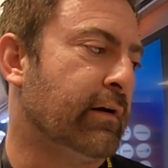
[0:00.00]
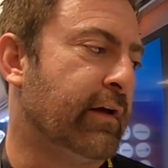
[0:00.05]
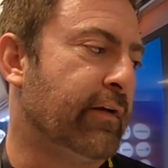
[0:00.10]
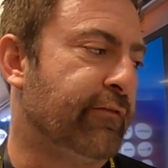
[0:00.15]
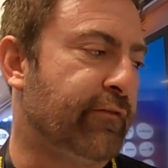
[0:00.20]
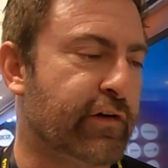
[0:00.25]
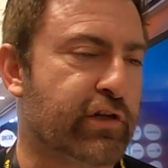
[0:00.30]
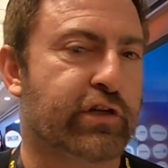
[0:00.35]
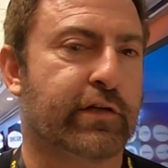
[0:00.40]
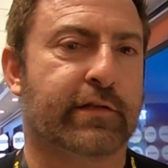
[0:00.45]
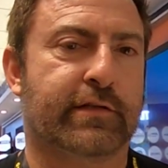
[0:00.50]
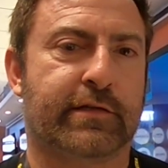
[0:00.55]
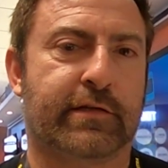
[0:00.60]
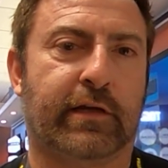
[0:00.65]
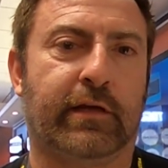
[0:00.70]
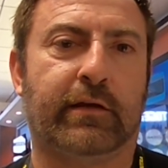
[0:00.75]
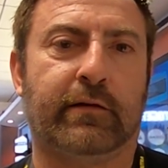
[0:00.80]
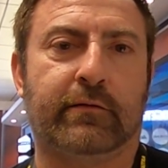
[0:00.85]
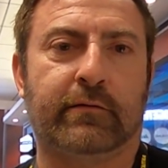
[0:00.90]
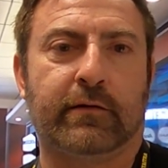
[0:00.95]

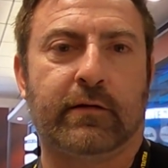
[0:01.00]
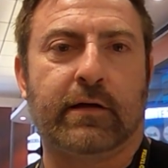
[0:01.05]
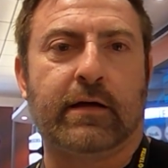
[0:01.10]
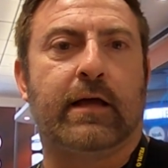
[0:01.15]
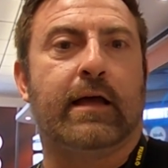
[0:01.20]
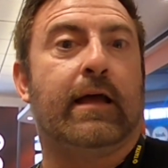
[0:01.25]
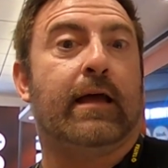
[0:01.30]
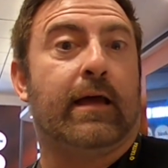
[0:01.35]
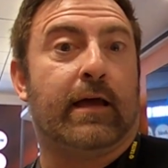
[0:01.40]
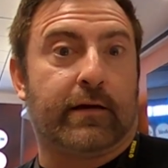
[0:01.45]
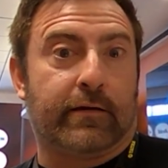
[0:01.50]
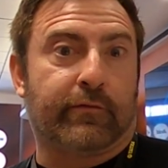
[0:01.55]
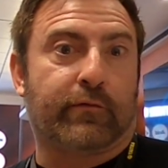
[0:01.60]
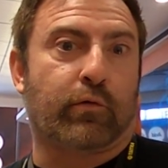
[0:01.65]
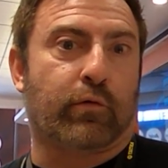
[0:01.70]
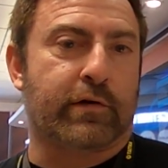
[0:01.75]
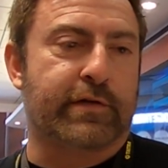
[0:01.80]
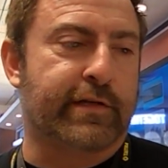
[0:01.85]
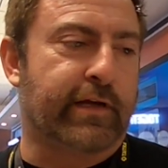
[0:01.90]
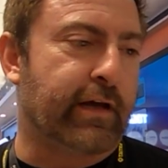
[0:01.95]
efficiency, and of
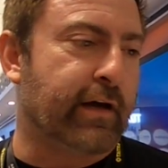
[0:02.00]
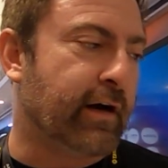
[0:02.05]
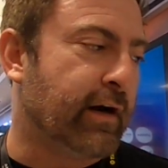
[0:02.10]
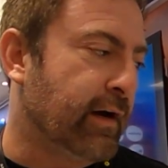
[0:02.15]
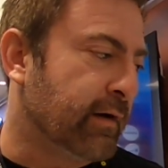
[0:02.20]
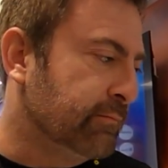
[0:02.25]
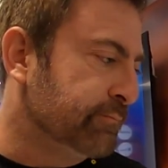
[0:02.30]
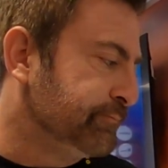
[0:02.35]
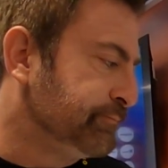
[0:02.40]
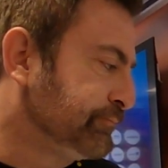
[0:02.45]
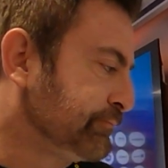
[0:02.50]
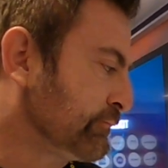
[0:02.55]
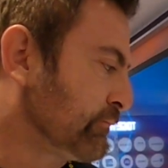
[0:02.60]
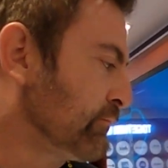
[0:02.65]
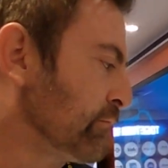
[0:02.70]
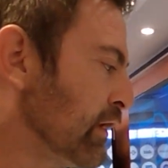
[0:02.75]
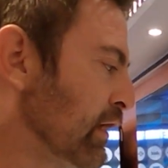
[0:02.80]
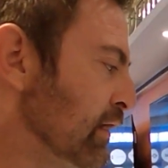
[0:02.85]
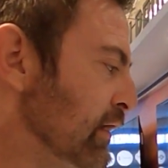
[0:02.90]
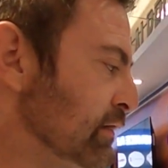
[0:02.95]
course AI.
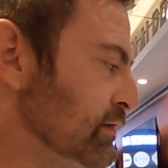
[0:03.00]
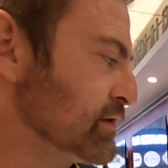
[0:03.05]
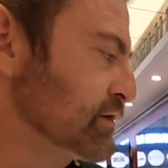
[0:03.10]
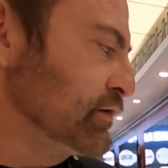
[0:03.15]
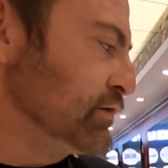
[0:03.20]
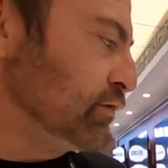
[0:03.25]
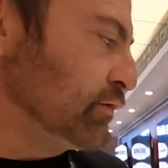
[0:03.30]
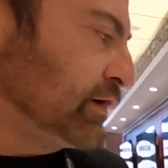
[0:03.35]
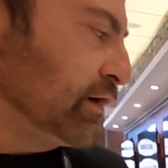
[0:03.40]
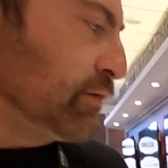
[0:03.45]
And so